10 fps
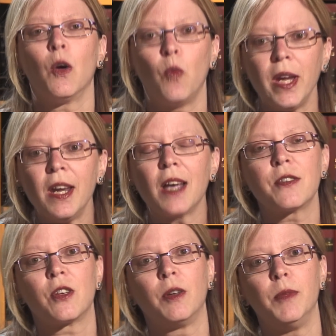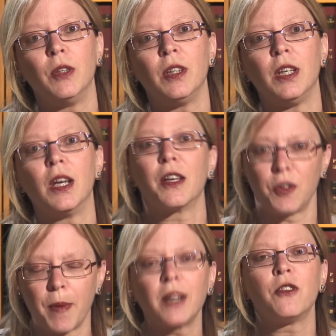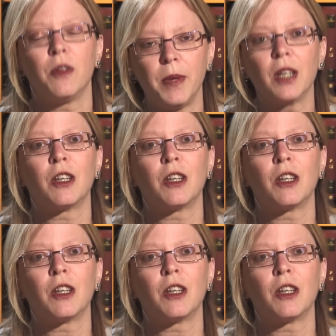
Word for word: We as the community expect you to be